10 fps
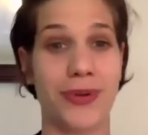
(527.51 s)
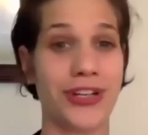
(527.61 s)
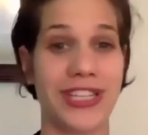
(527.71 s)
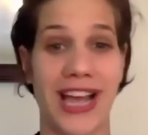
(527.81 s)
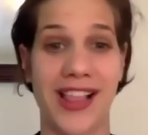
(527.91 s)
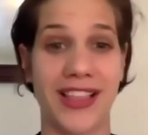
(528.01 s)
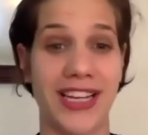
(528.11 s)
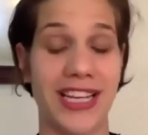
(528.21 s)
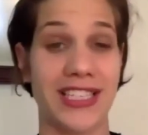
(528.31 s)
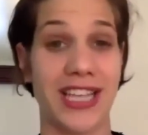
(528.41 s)

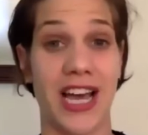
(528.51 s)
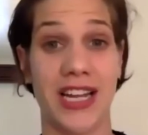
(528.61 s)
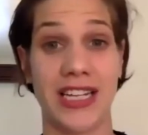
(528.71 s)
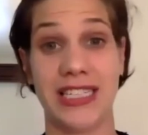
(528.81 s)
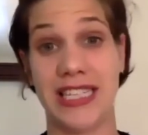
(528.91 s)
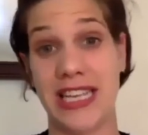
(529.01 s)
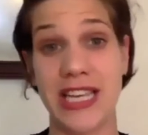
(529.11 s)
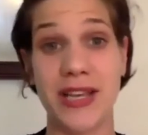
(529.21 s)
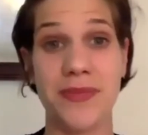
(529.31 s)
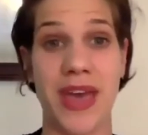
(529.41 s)
personalities on a
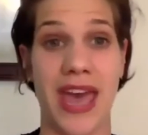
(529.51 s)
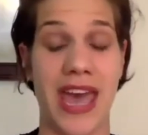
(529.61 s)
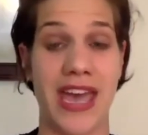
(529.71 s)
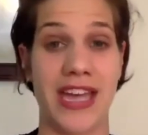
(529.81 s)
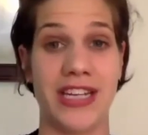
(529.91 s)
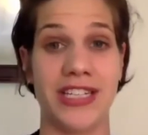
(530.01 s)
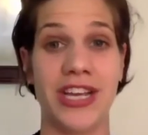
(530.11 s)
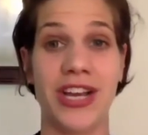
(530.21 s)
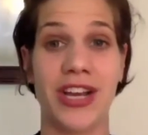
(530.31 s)
team and